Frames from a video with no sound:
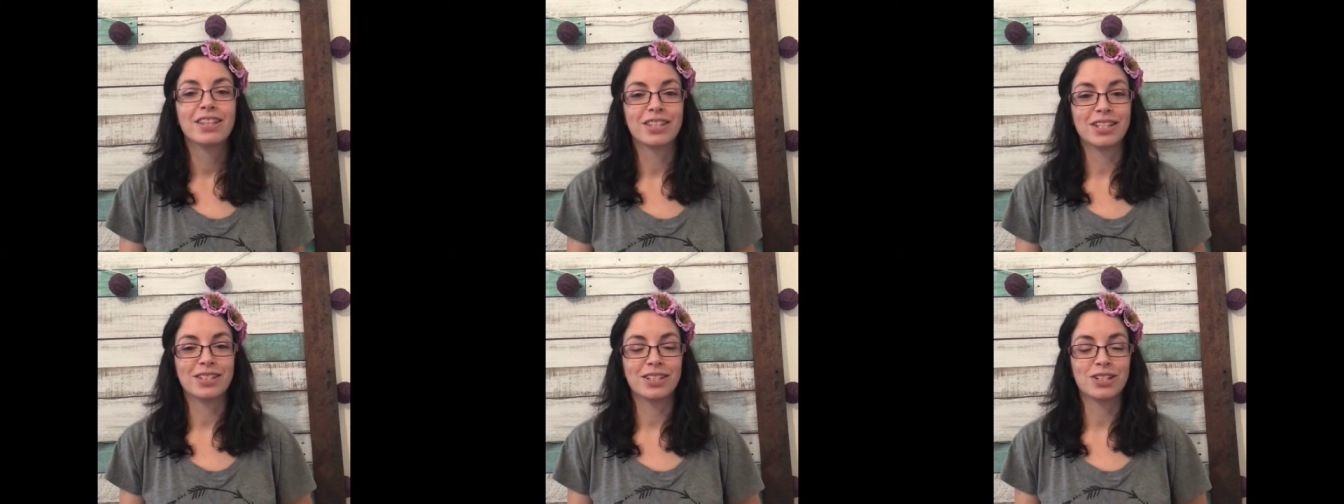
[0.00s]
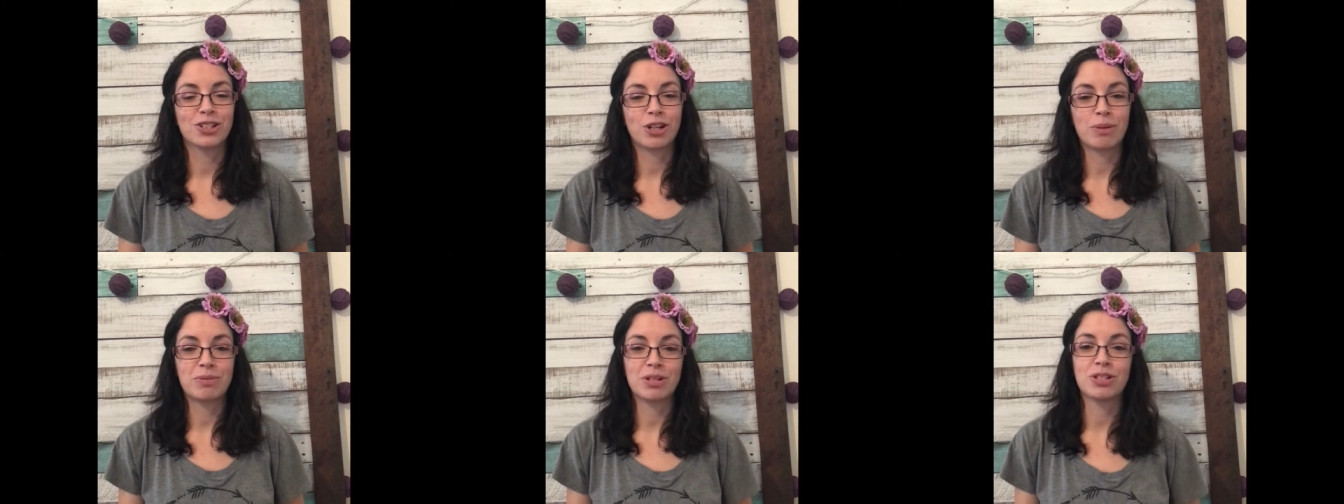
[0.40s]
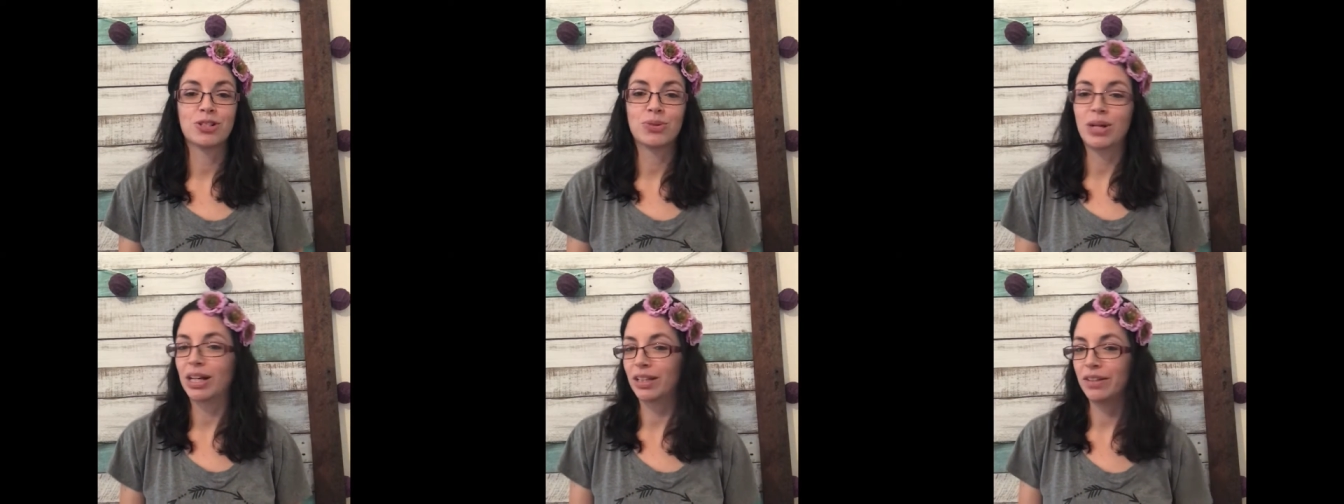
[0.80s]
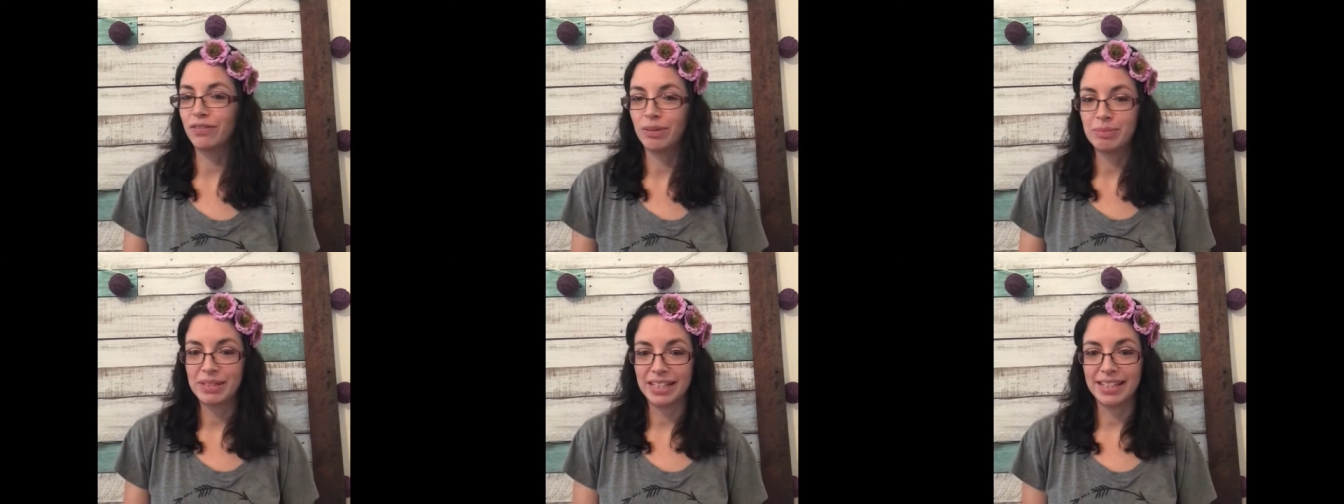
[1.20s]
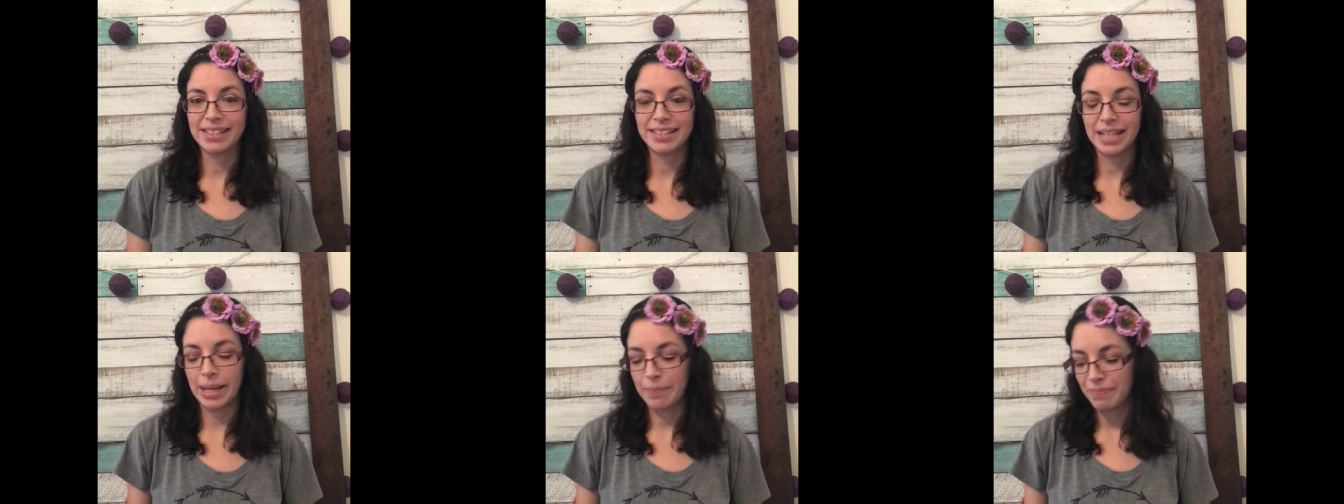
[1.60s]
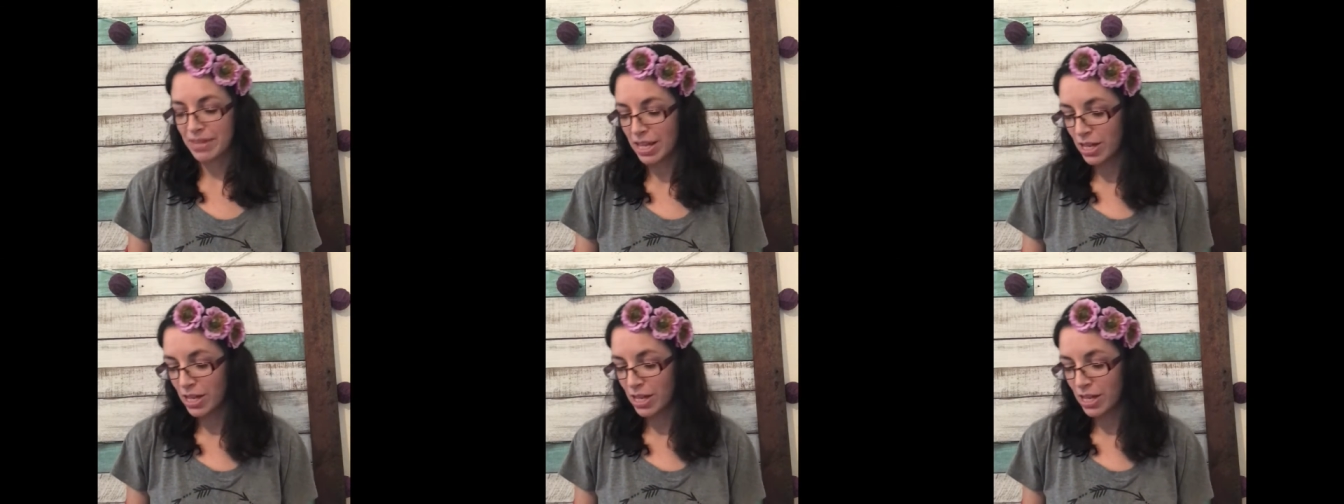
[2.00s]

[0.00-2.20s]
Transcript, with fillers: this description directly from Scentsy.